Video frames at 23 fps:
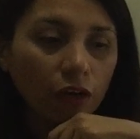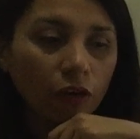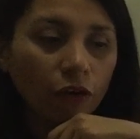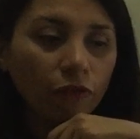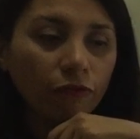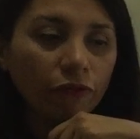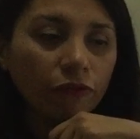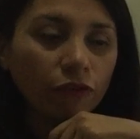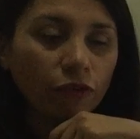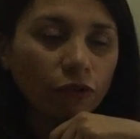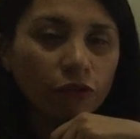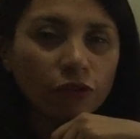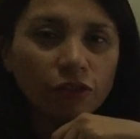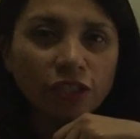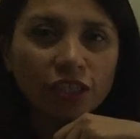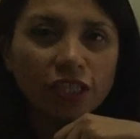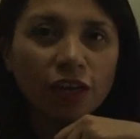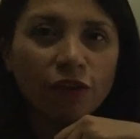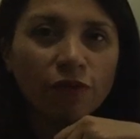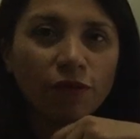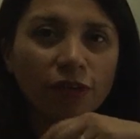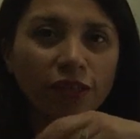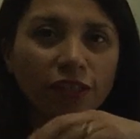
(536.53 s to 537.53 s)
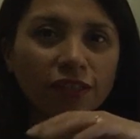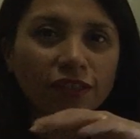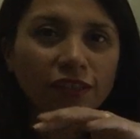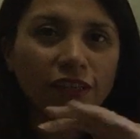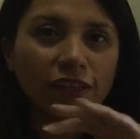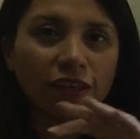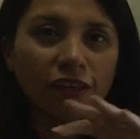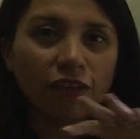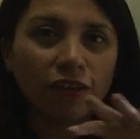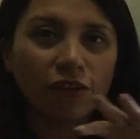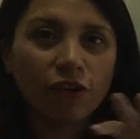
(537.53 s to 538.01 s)
Of course, I went
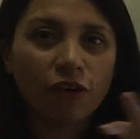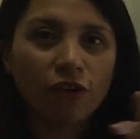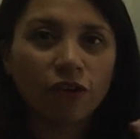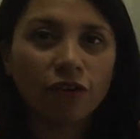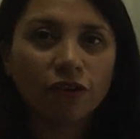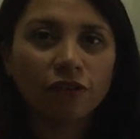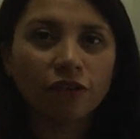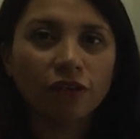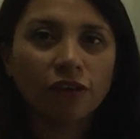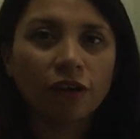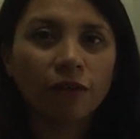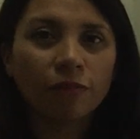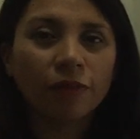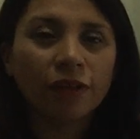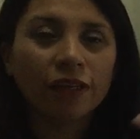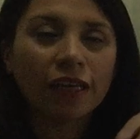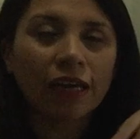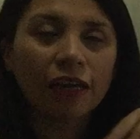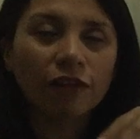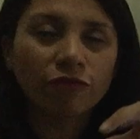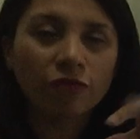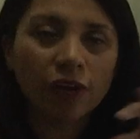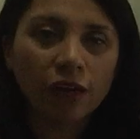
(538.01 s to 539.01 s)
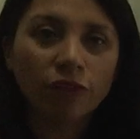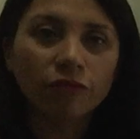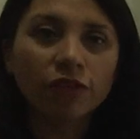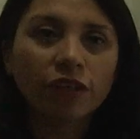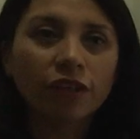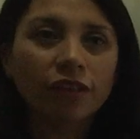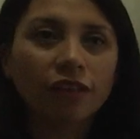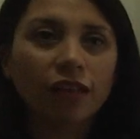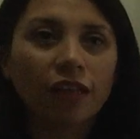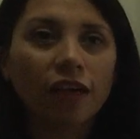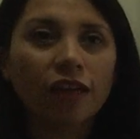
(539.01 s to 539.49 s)
around
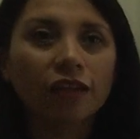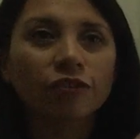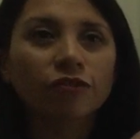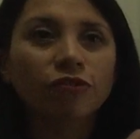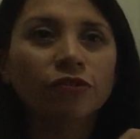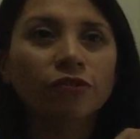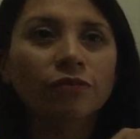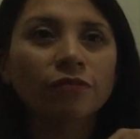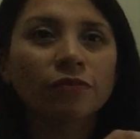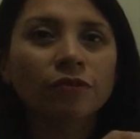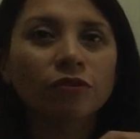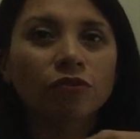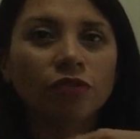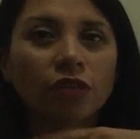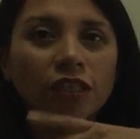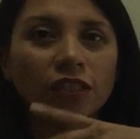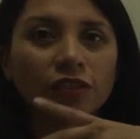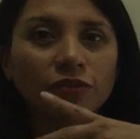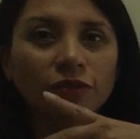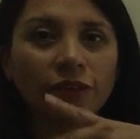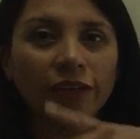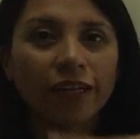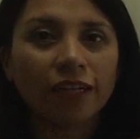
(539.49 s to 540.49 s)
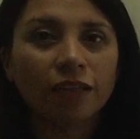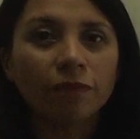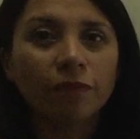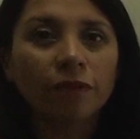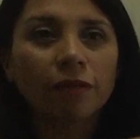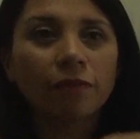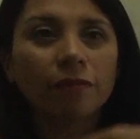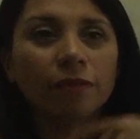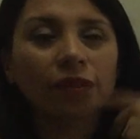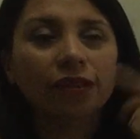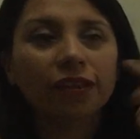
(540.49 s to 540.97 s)
the classroom trying to
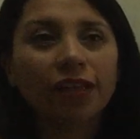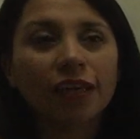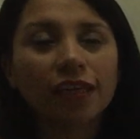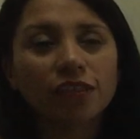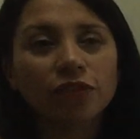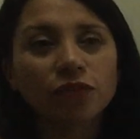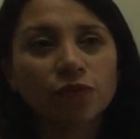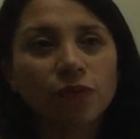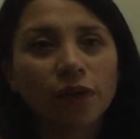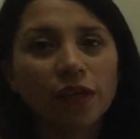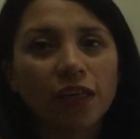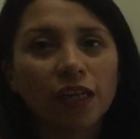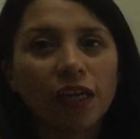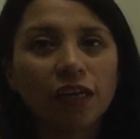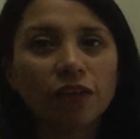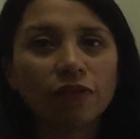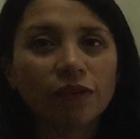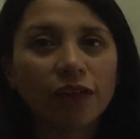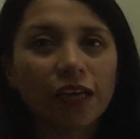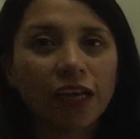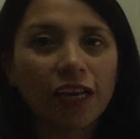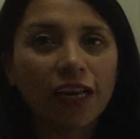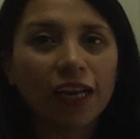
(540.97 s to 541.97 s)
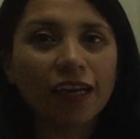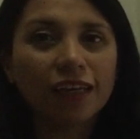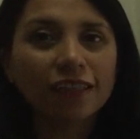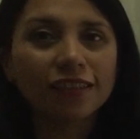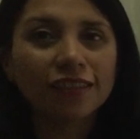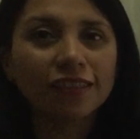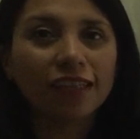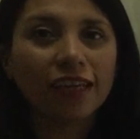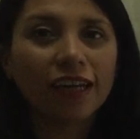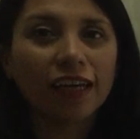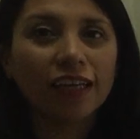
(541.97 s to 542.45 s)
help them, but that's when I
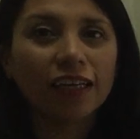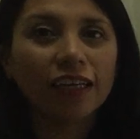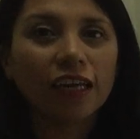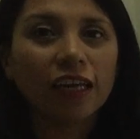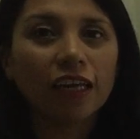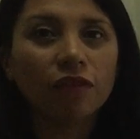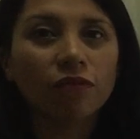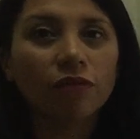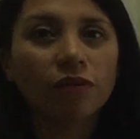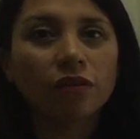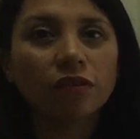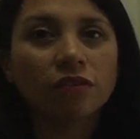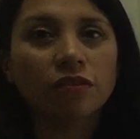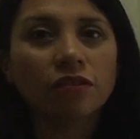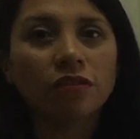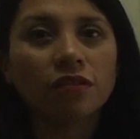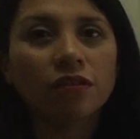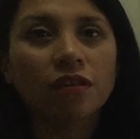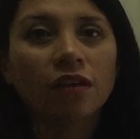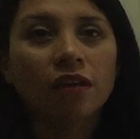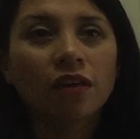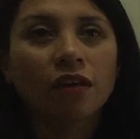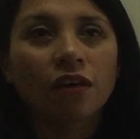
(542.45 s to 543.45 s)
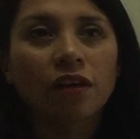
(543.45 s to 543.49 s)
realized that it was